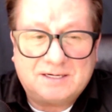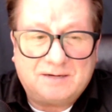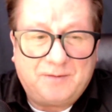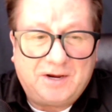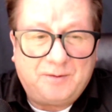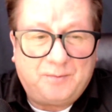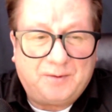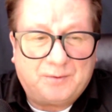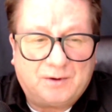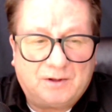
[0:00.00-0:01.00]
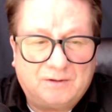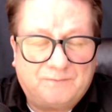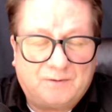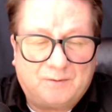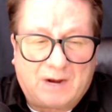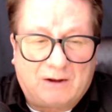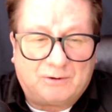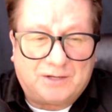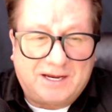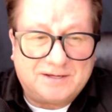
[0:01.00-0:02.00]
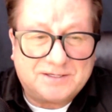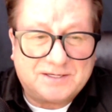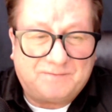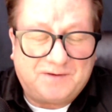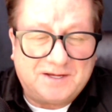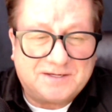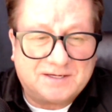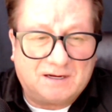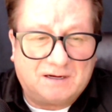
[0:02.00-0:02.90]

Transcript: many people from audience of this